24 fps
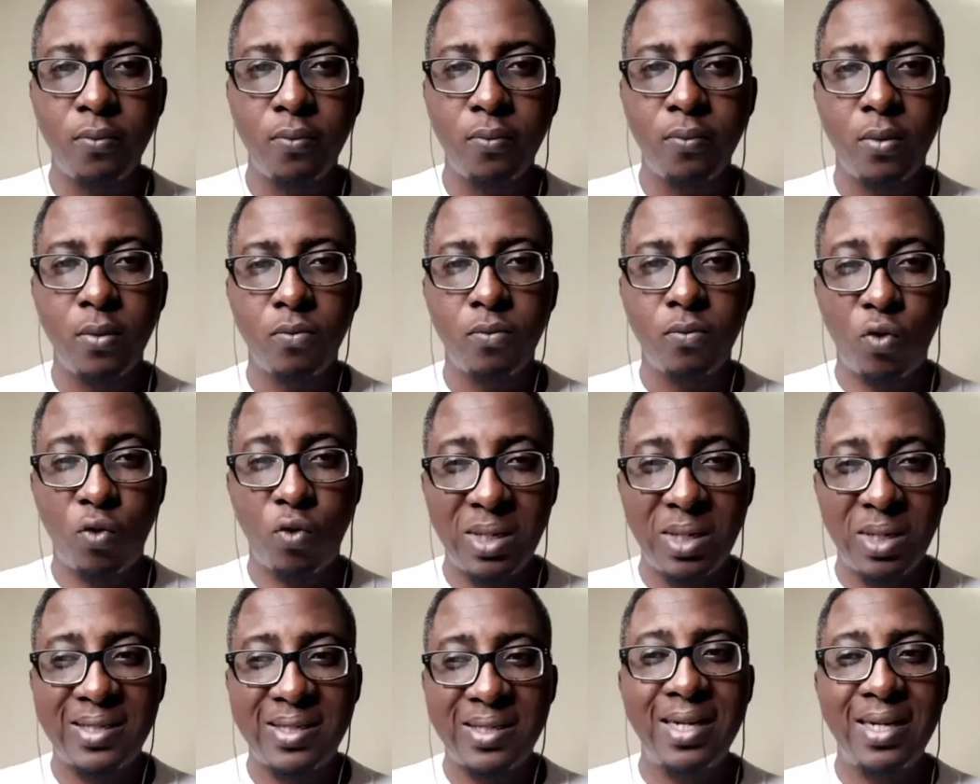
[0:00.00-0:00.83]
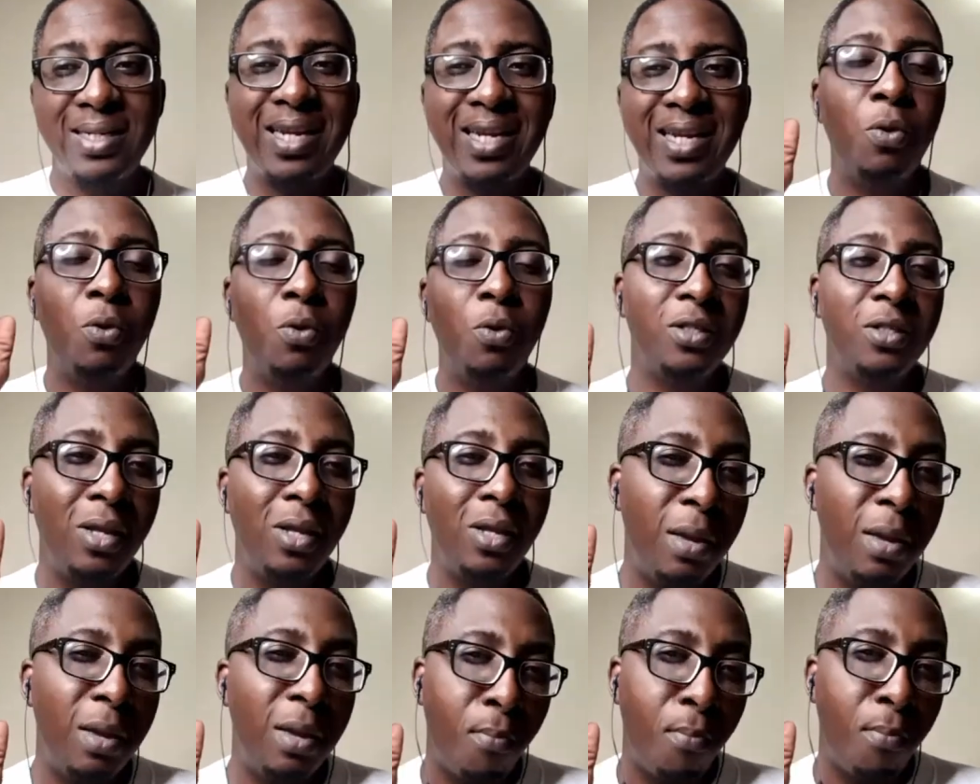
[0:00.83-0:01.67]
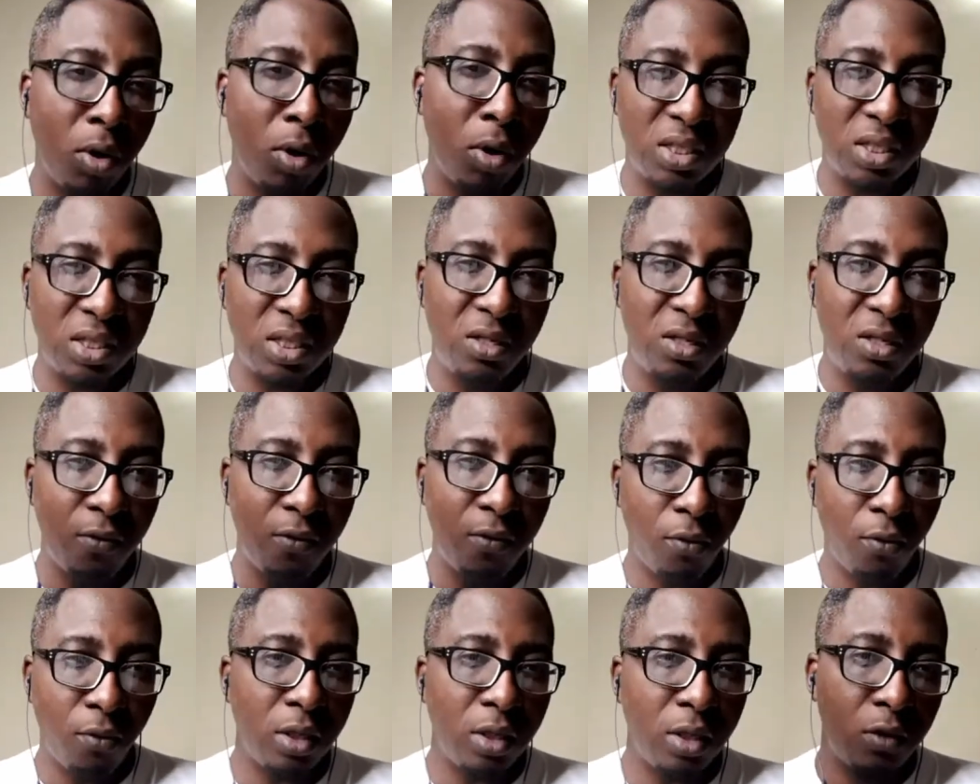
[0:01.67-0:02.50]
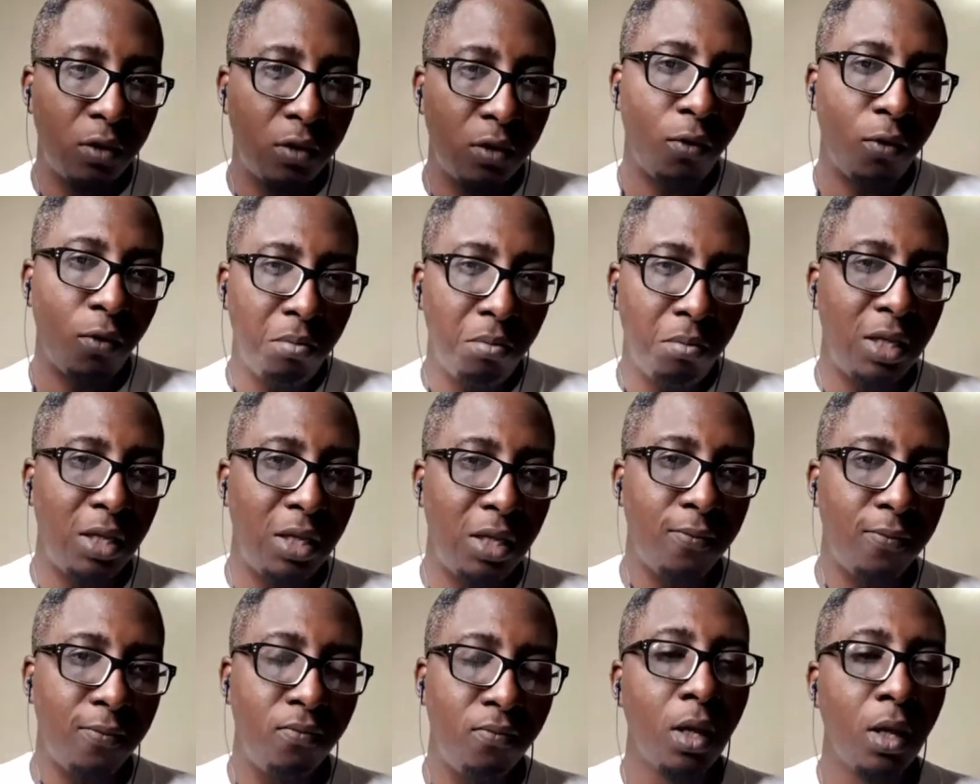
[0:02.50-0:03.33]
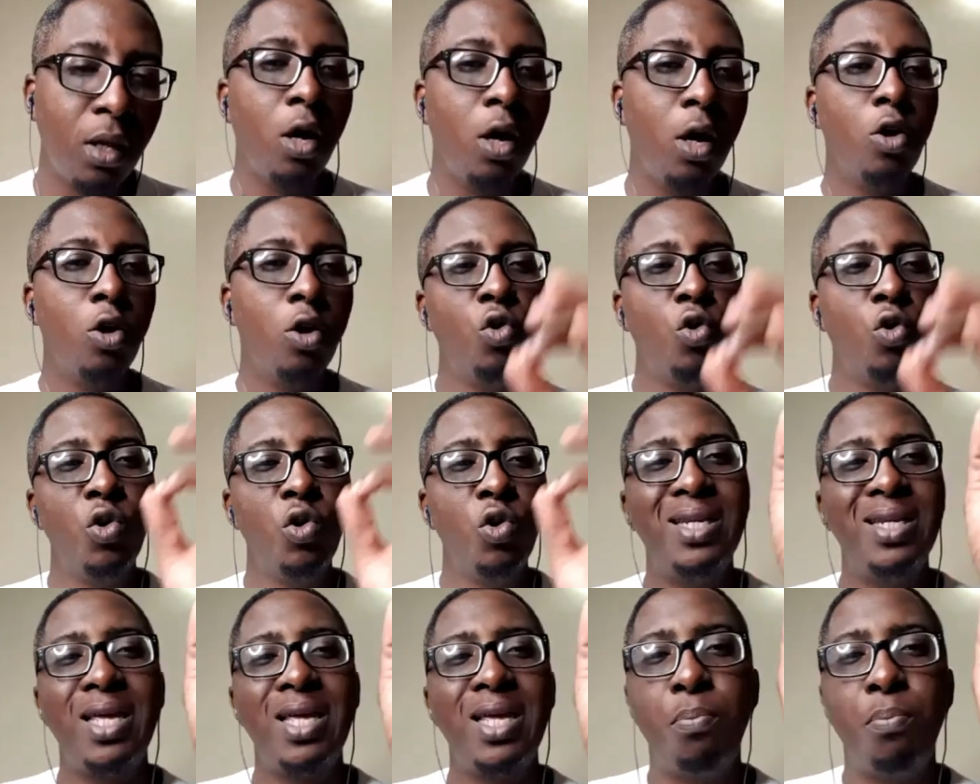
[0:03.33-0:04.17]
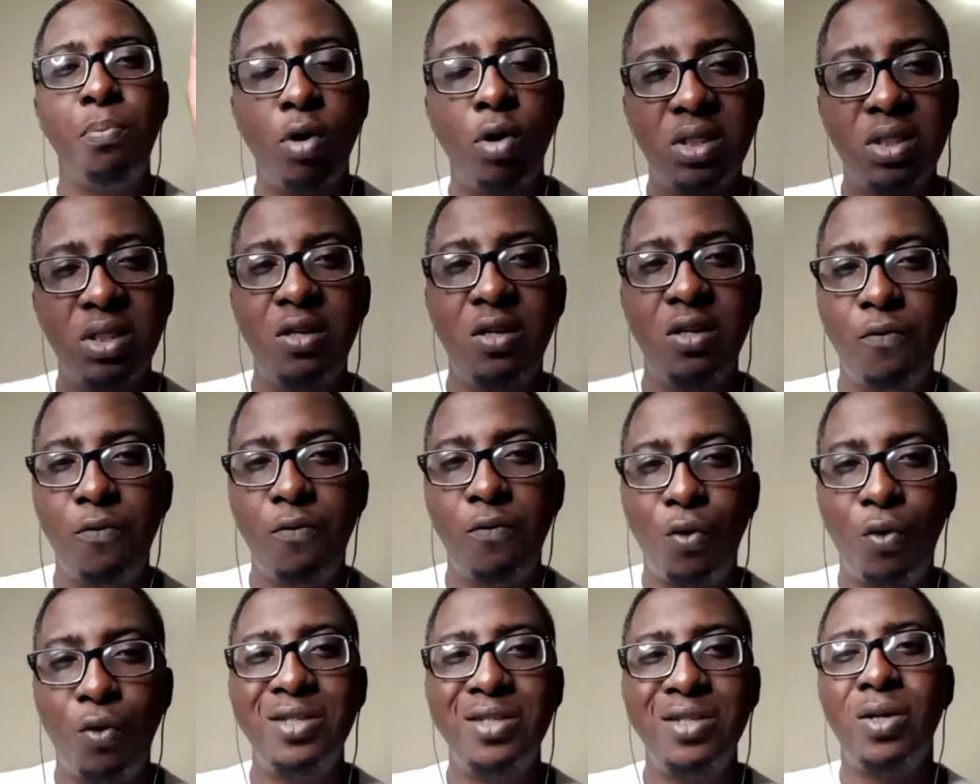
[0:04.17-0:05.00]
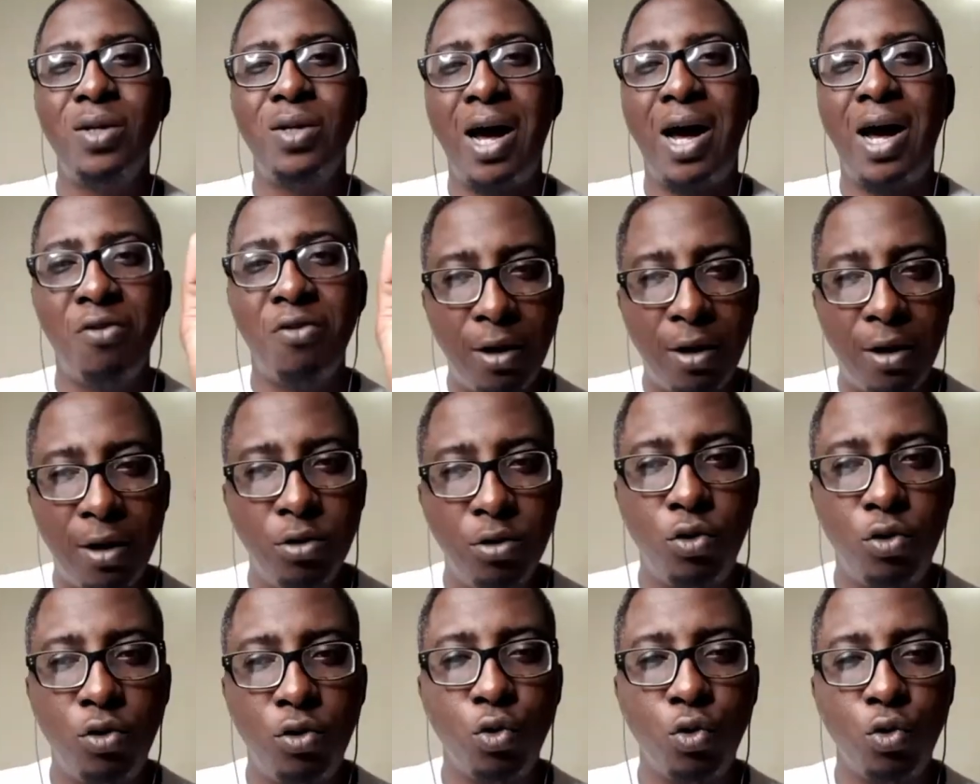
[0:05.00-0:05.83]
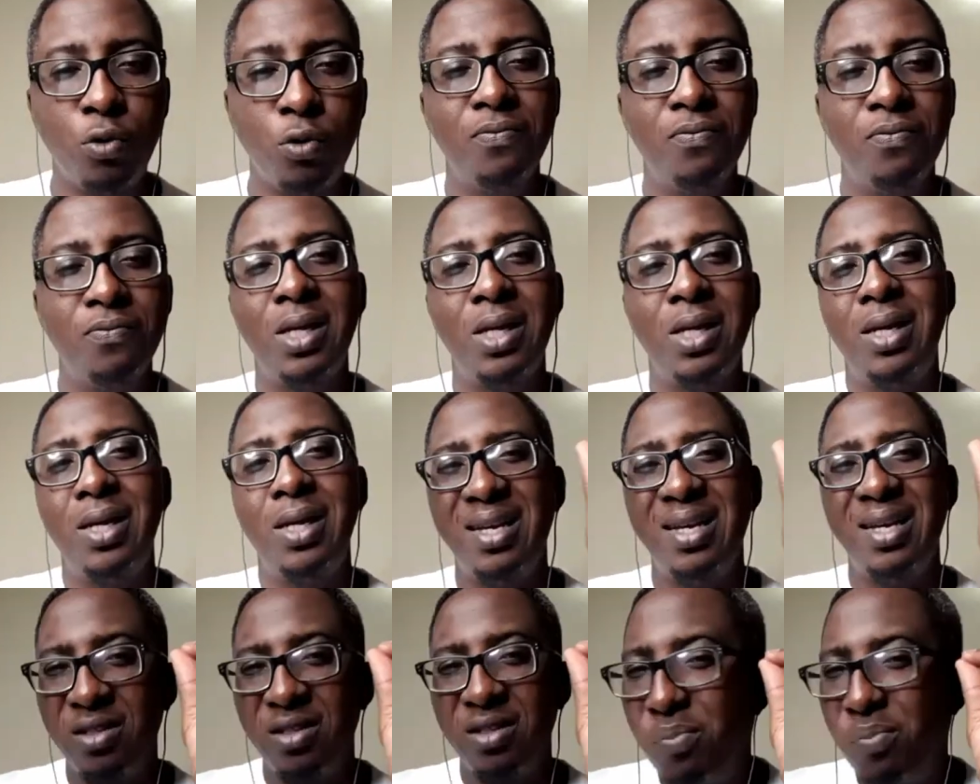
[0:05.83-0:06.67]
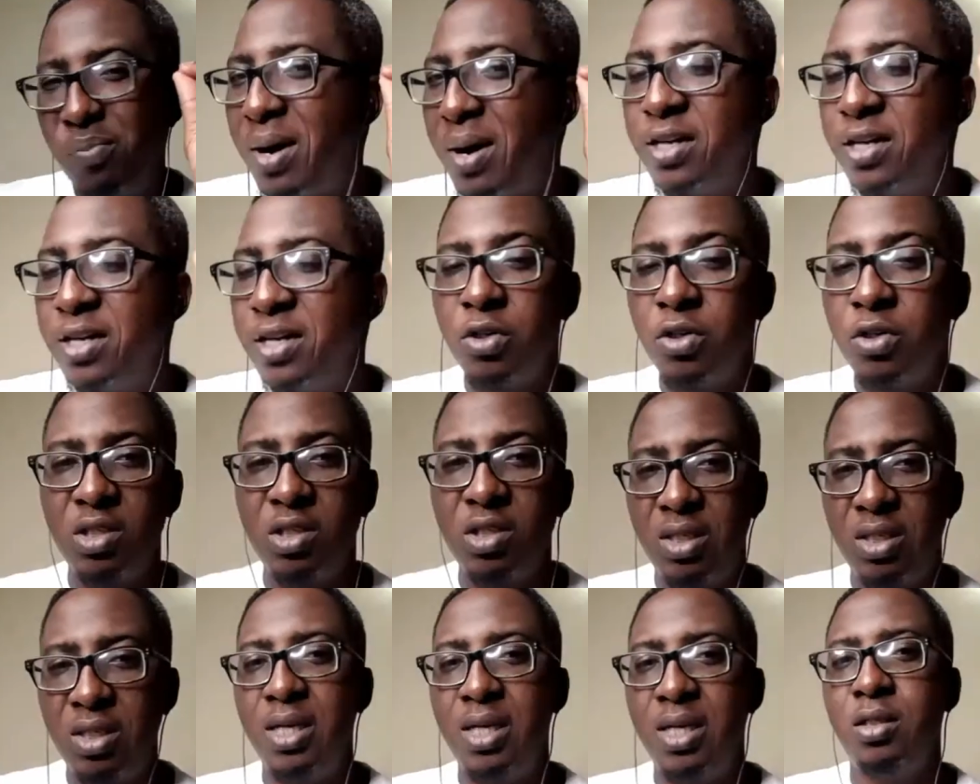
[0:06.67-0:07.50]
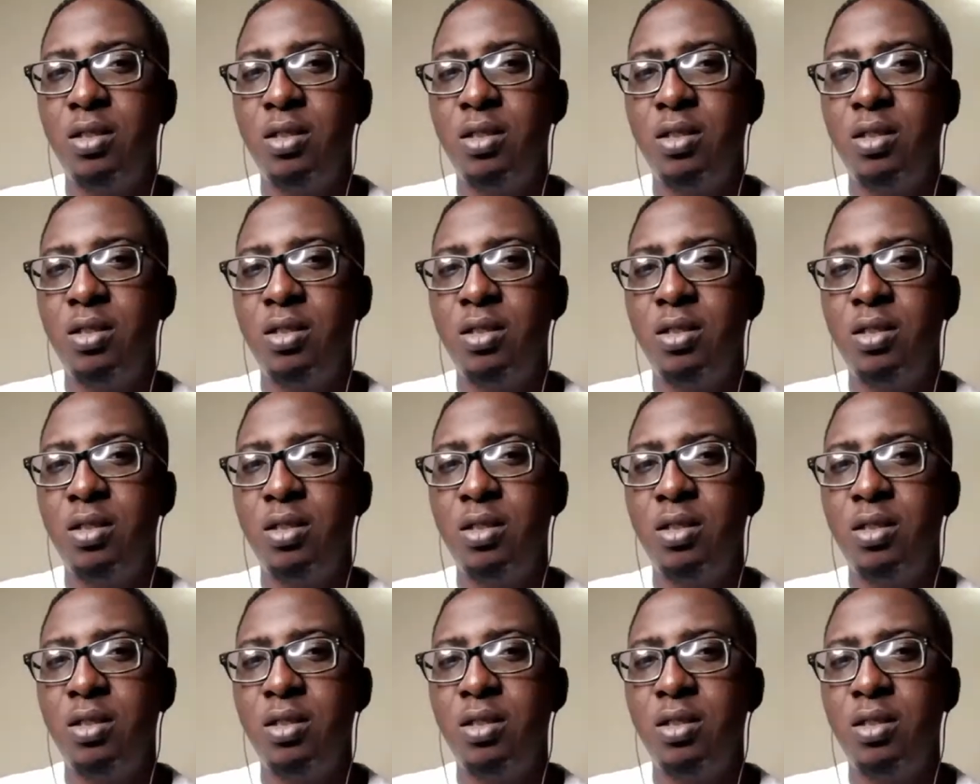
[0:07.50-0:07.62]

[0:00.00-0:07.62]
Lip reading: You understand? That was a positive voice for me. You need a positive voice around you in the passion stage